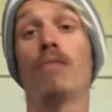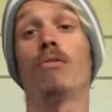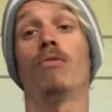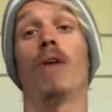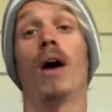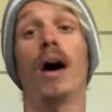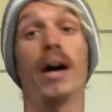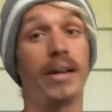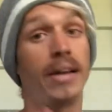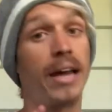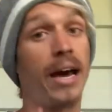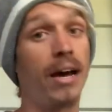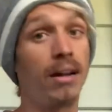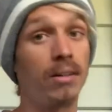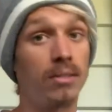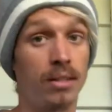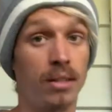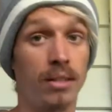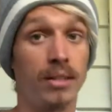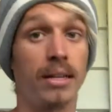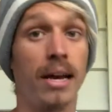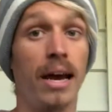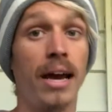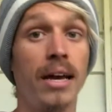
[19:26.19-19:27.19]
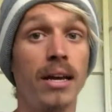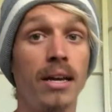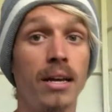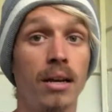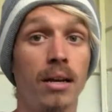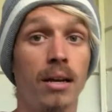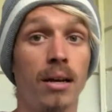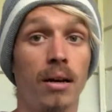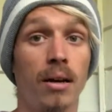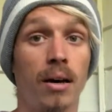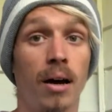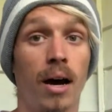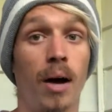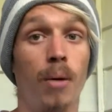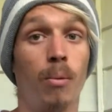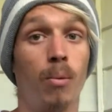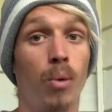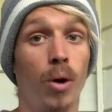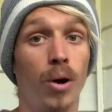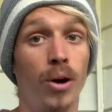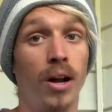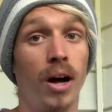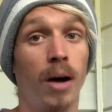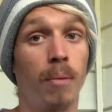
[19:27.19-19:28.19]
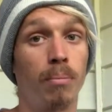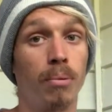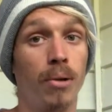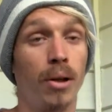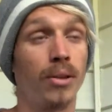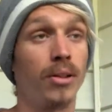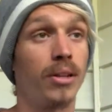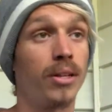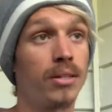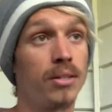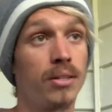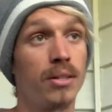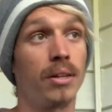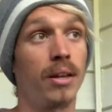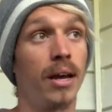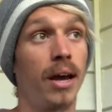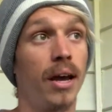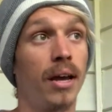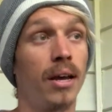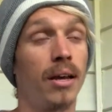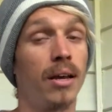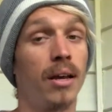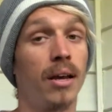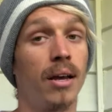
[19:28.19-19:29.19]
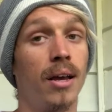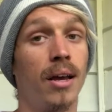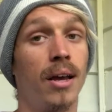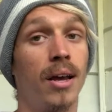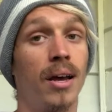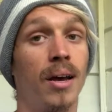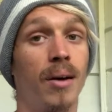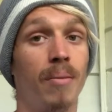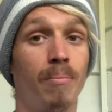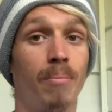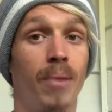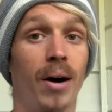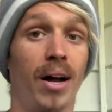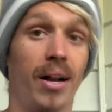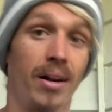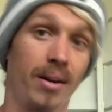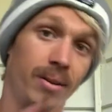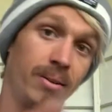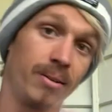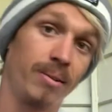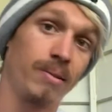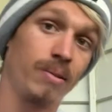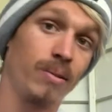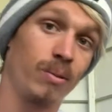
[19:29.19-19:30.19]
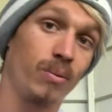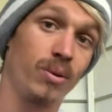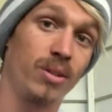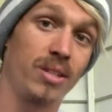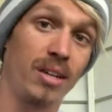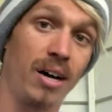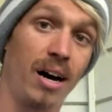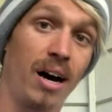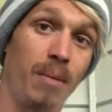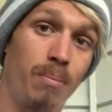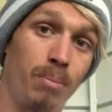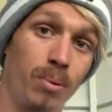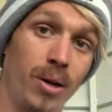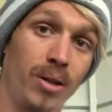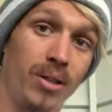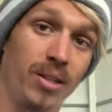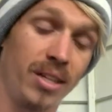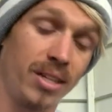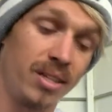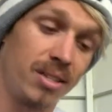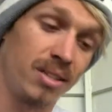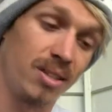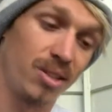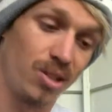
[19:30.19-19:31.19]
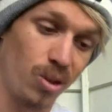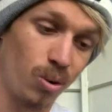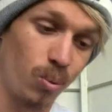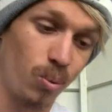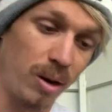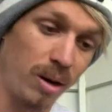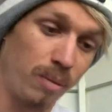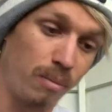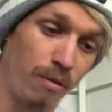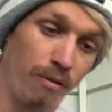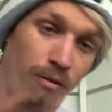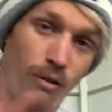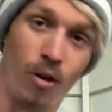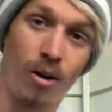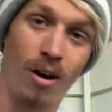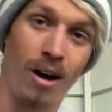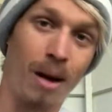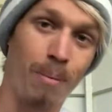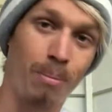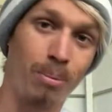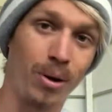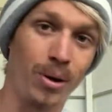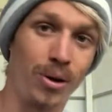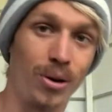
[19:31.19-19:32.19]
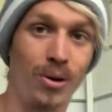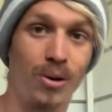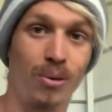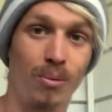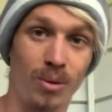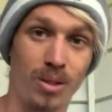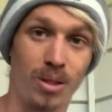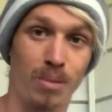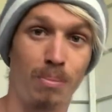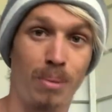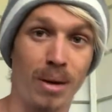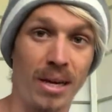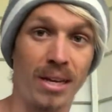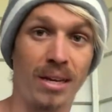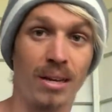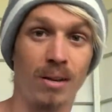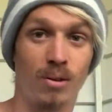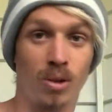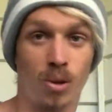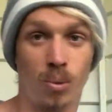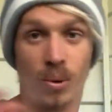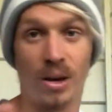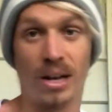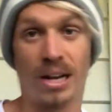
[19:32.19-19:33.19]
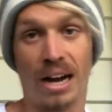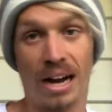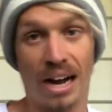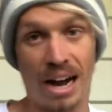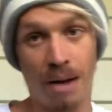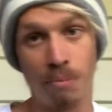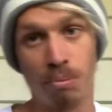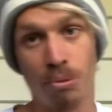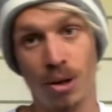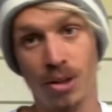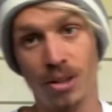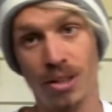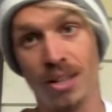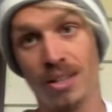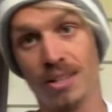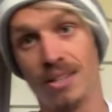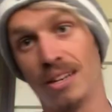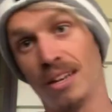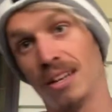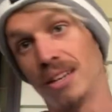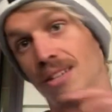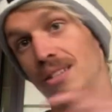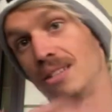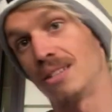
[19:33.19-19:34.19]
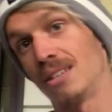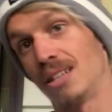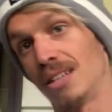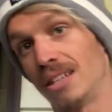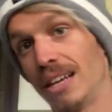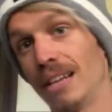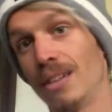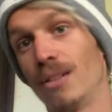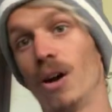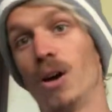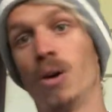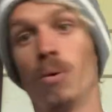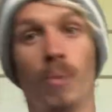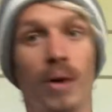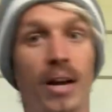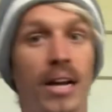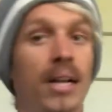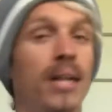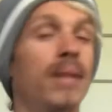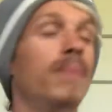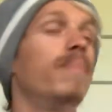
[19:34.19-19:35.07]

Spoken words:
Right now, today, I won't upload this today, but once I upload this, the week before I uploaded it was peak. The week I upload this is the deload week.